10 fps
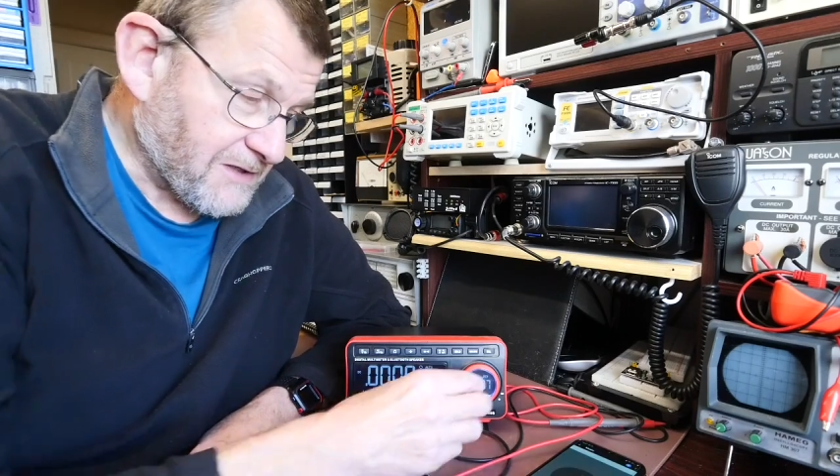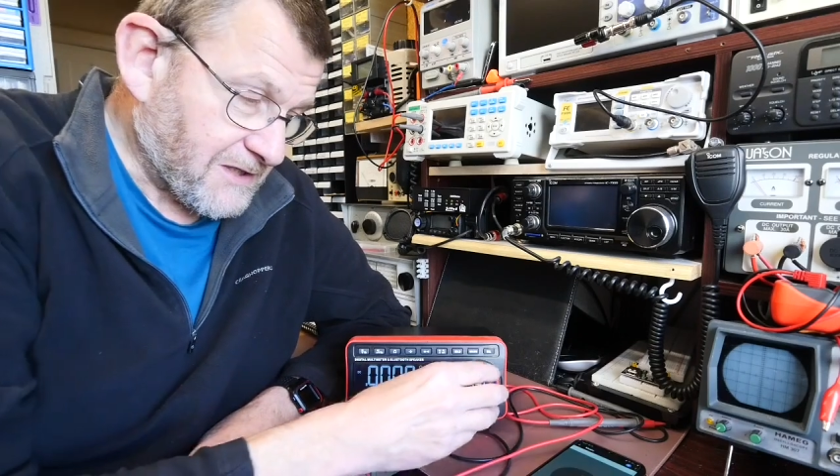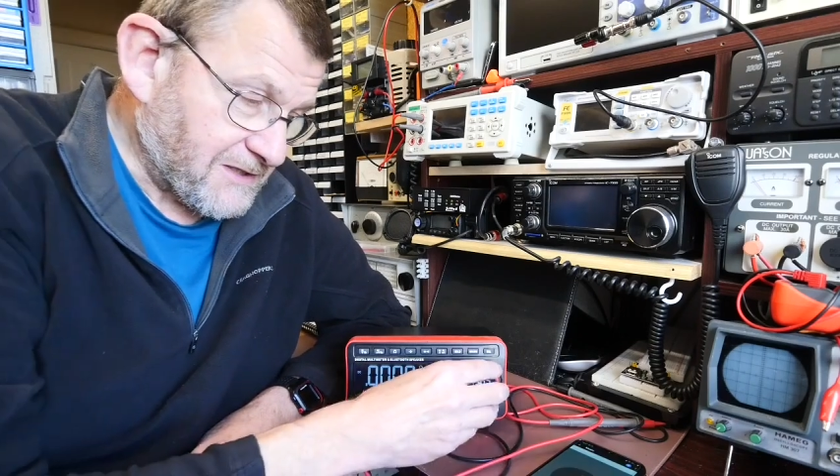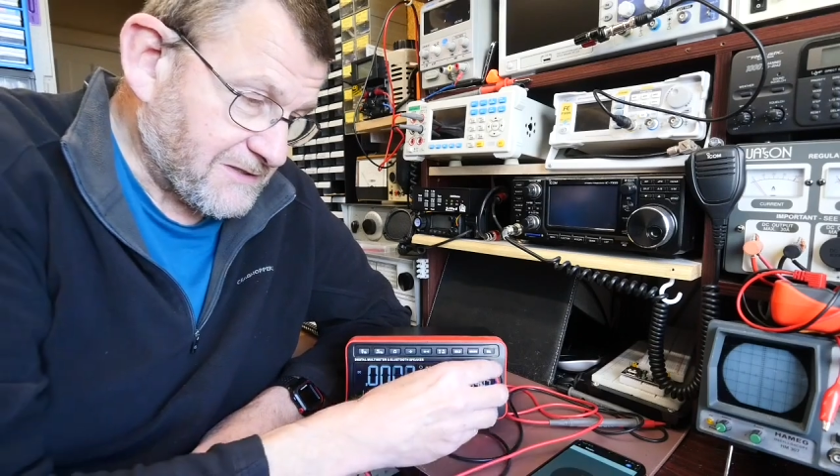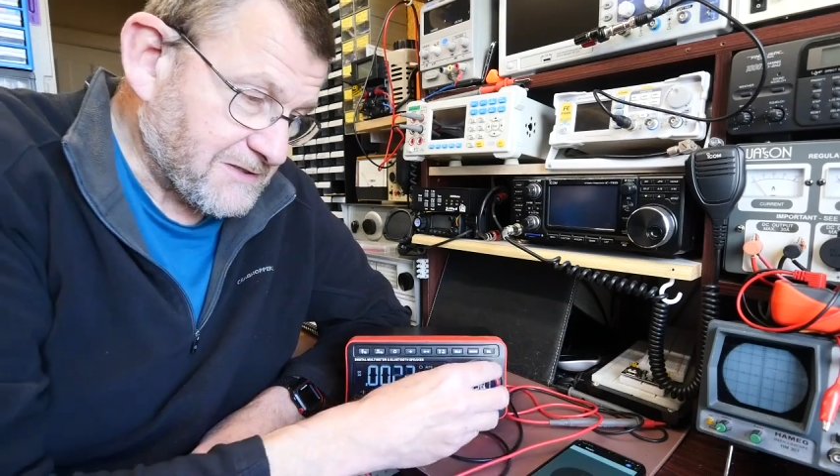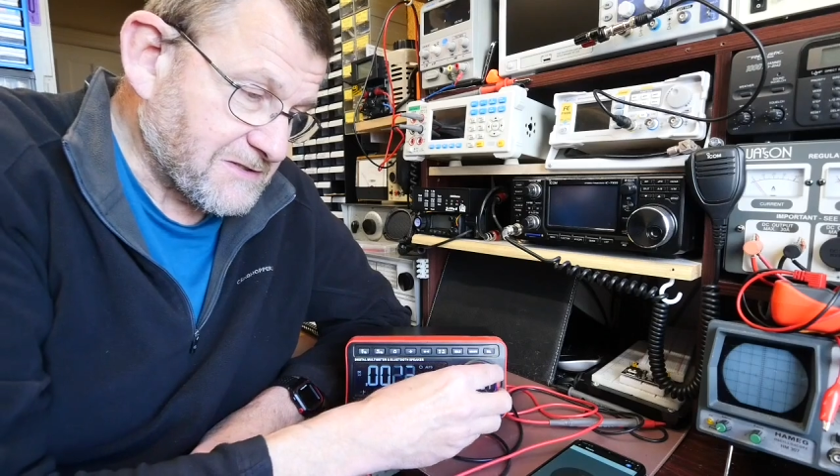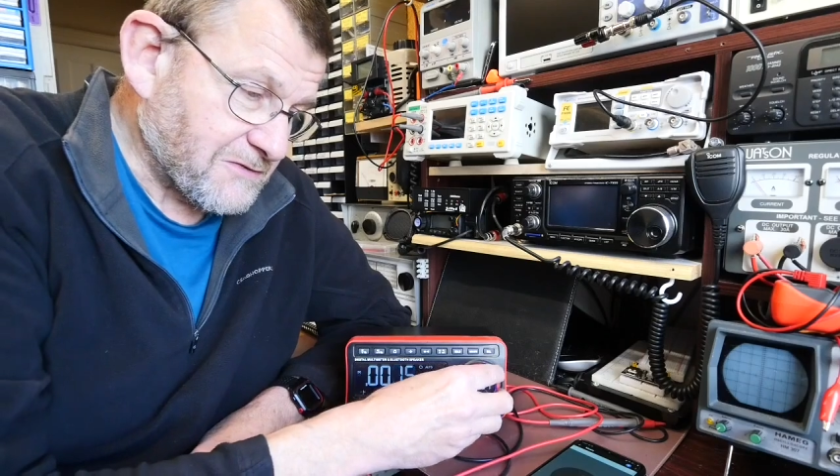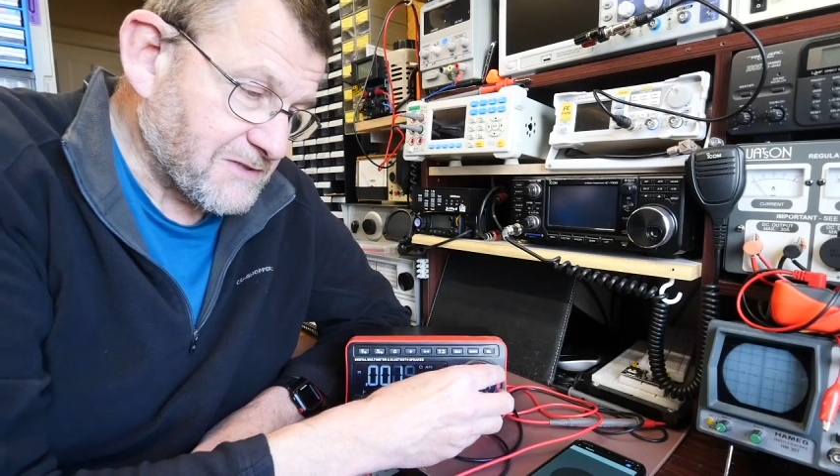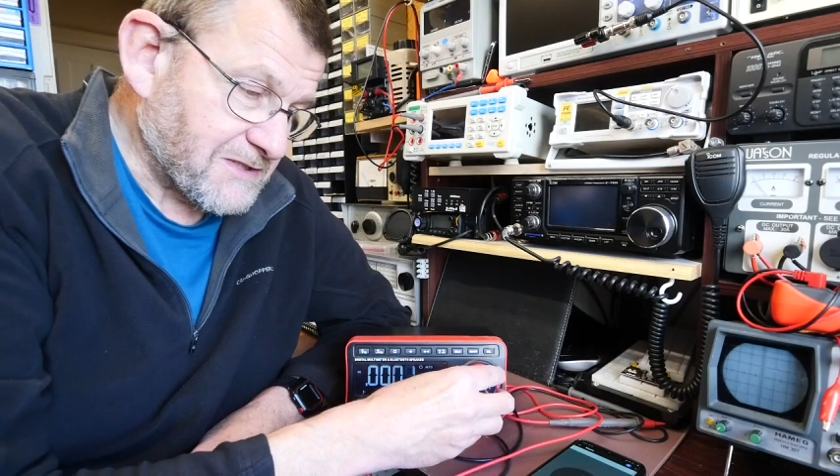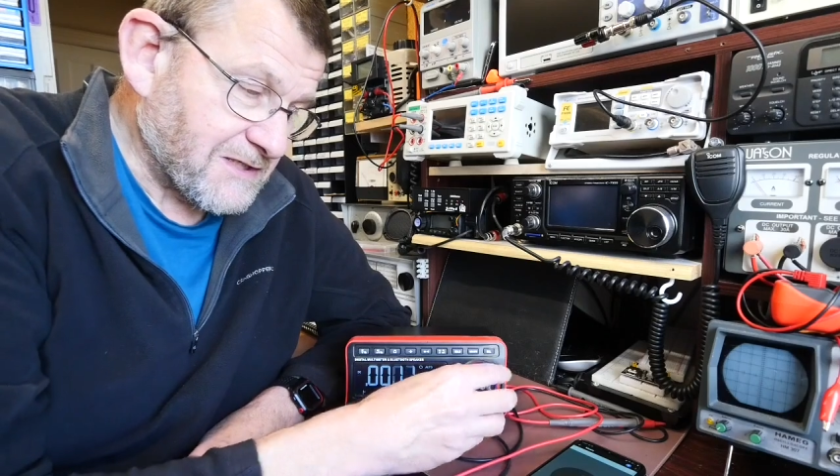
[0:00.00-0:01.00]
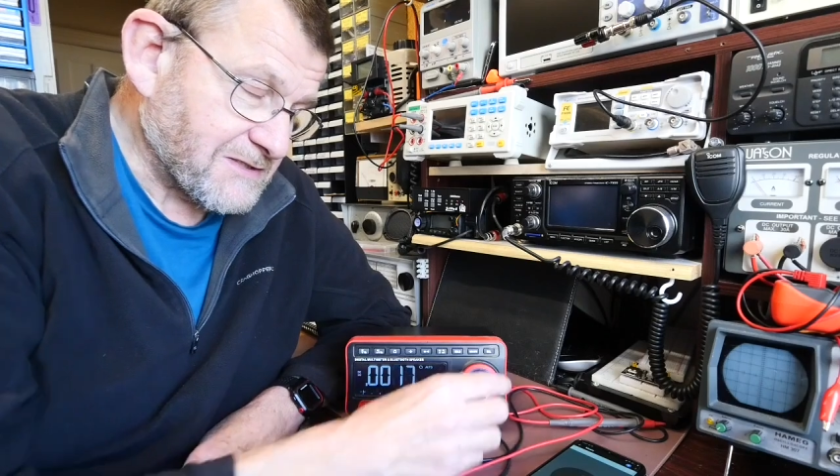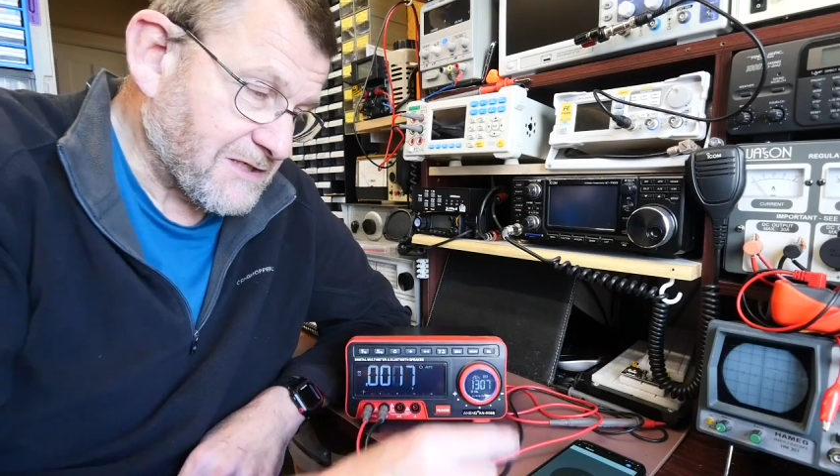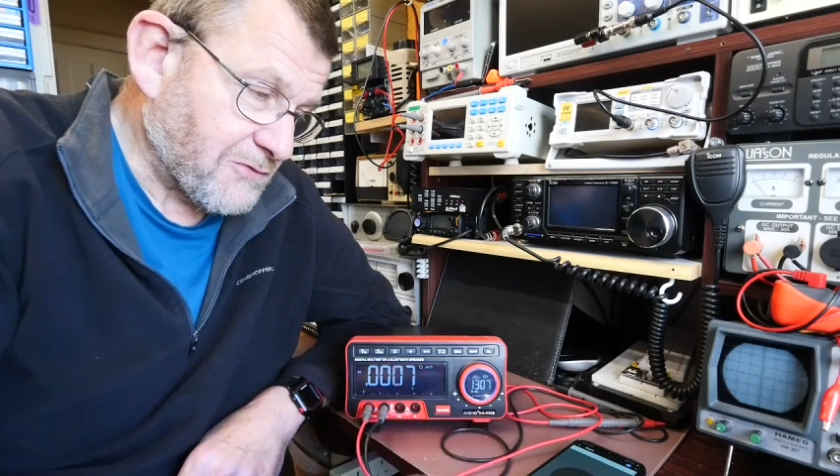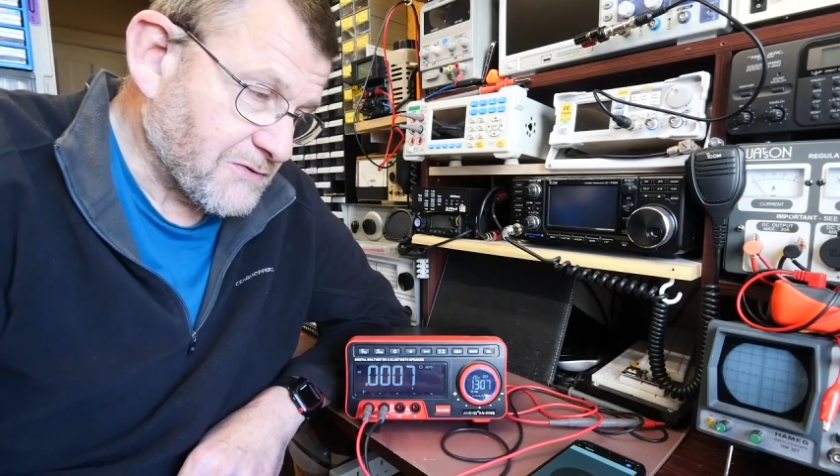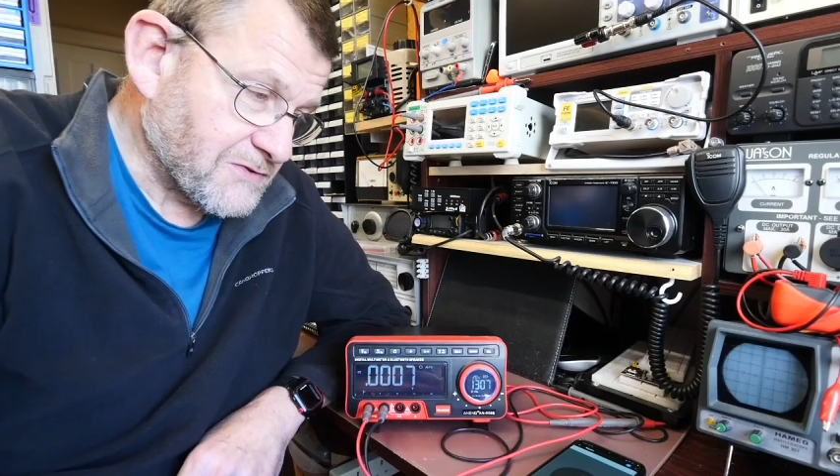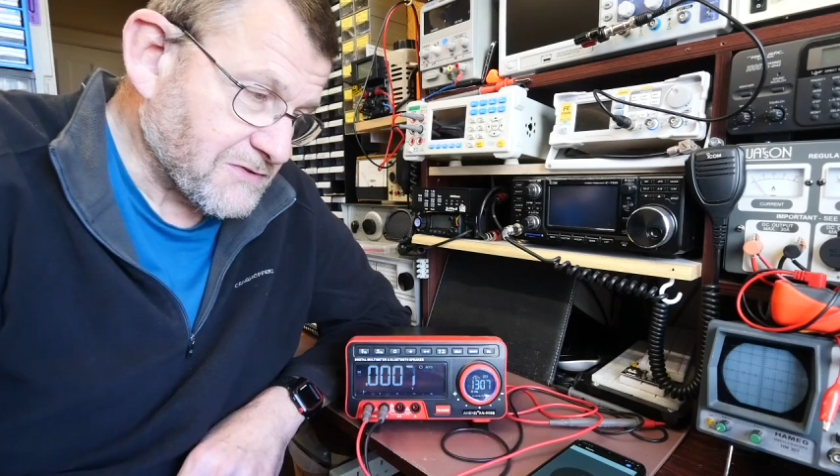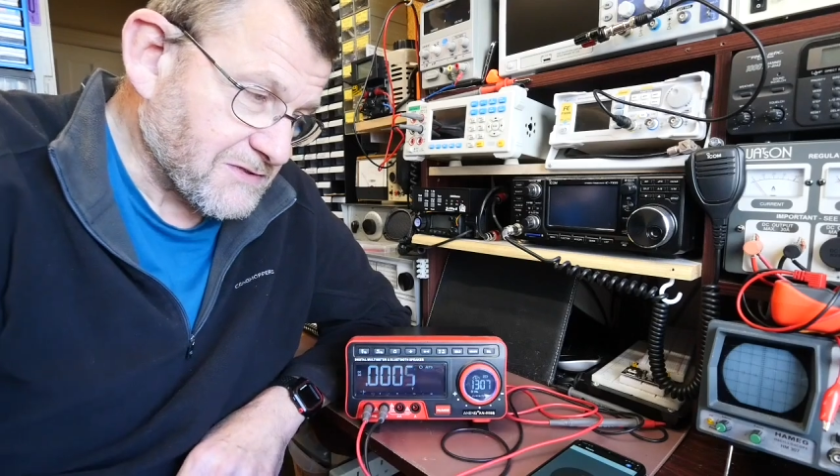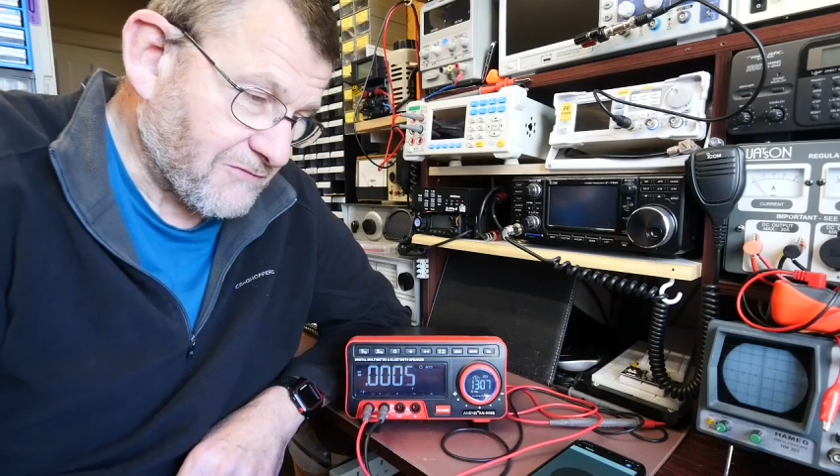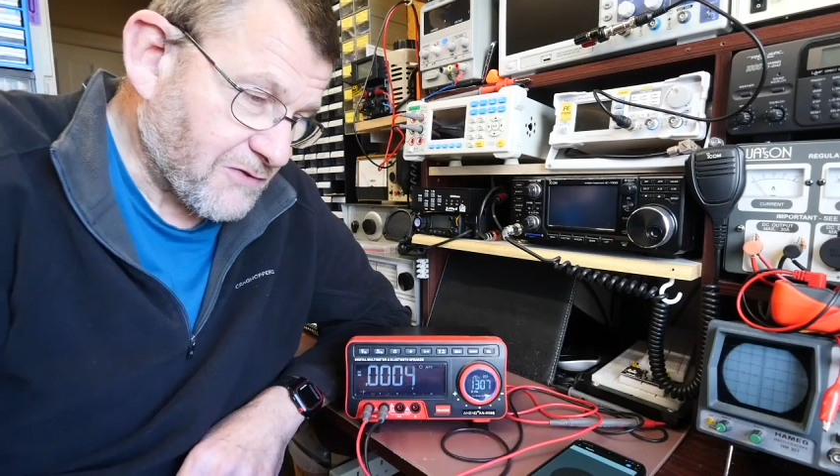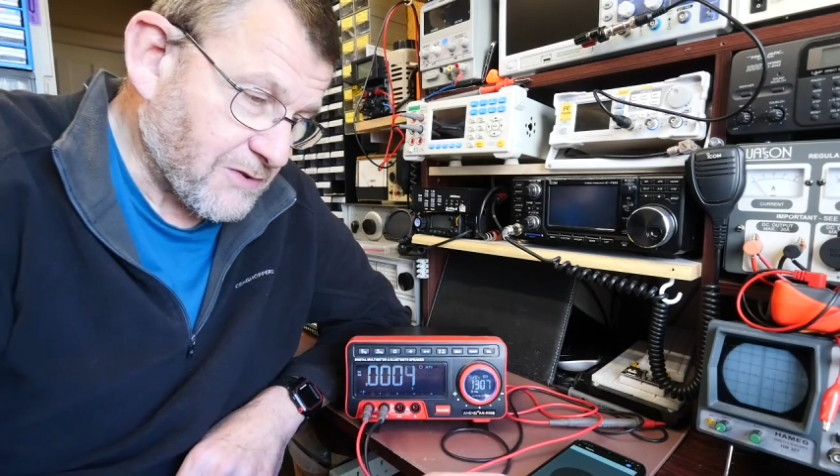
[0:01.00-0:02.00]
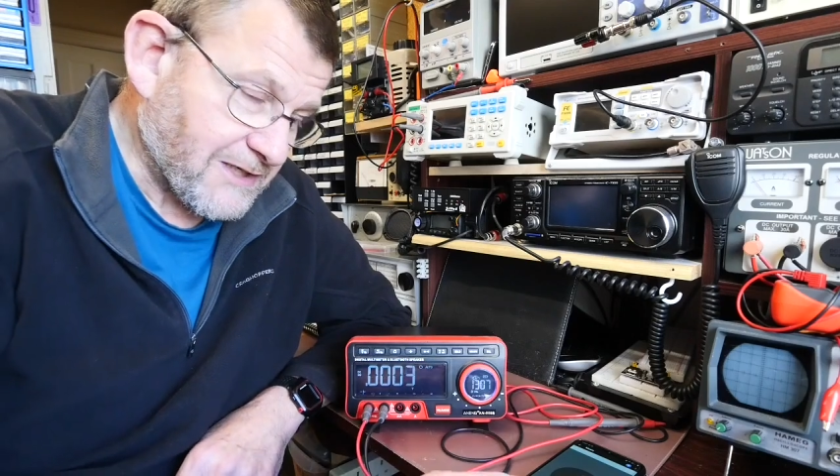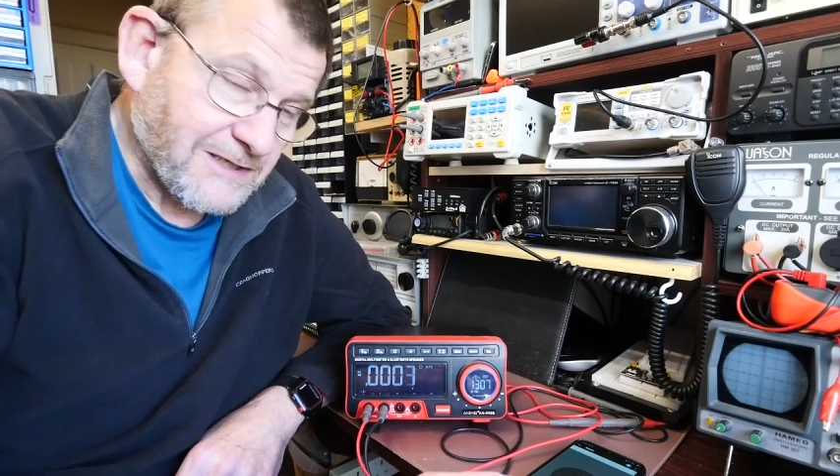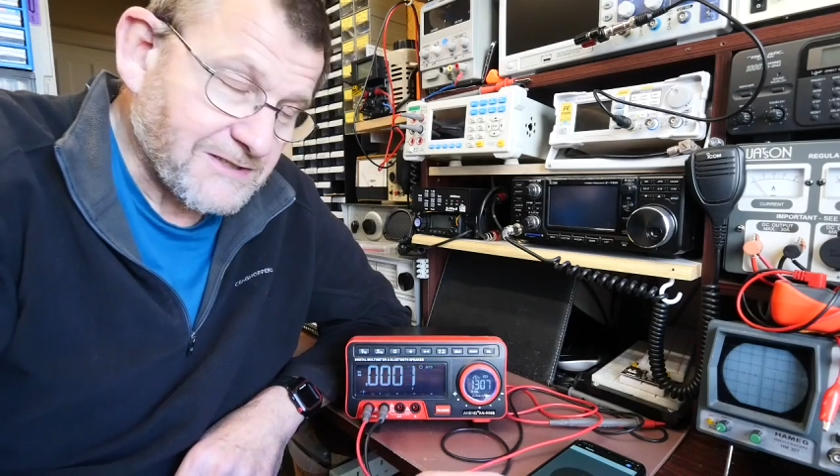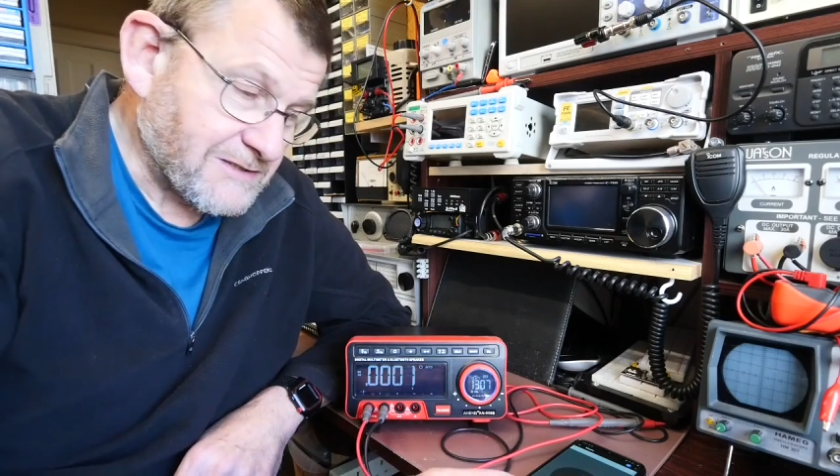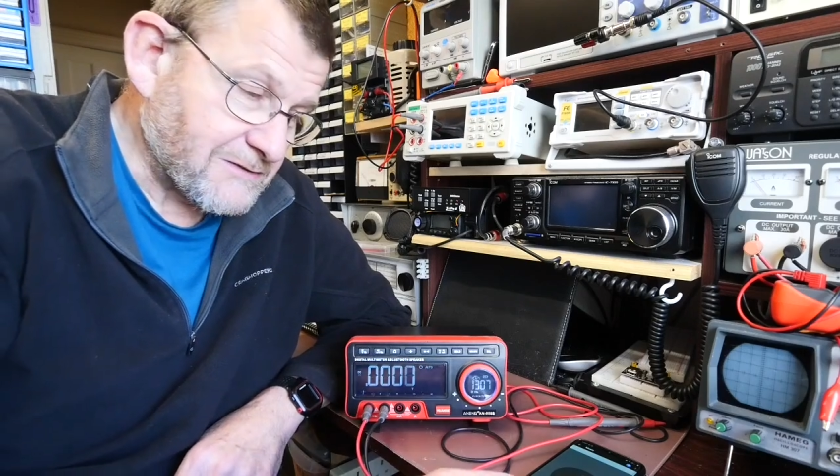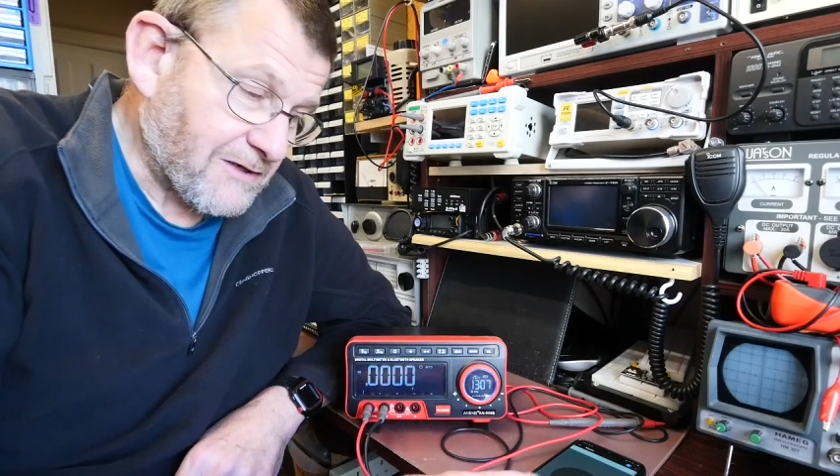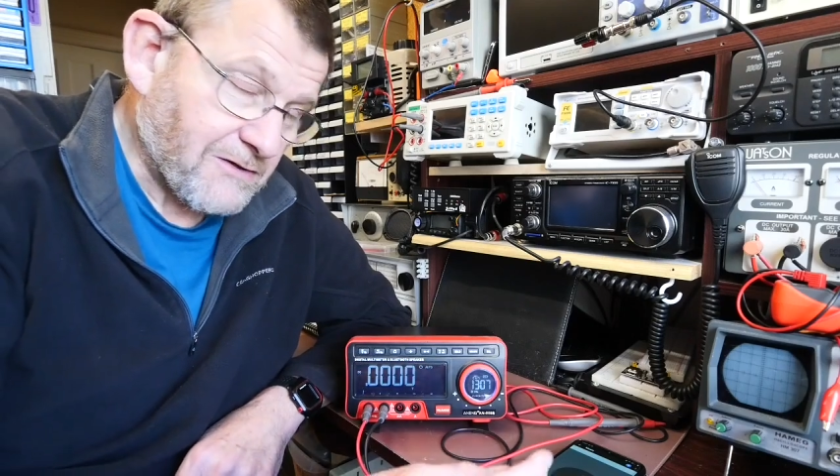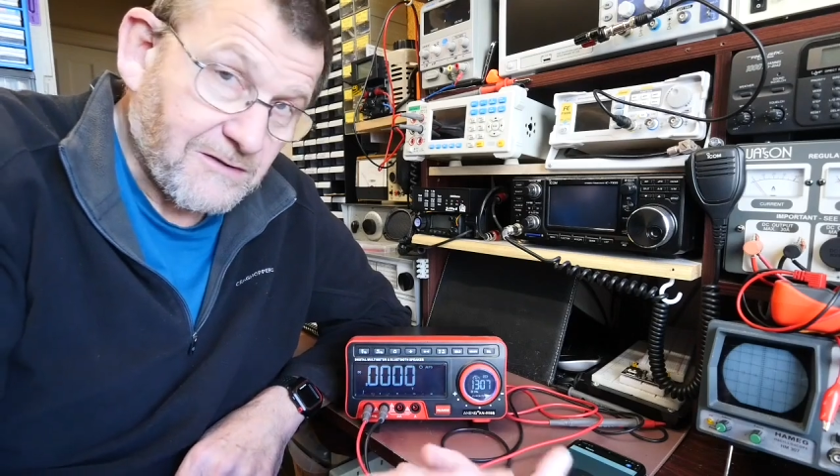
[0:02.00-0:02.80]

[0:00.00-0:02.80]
connected to it here, so we'll just have a quick listen.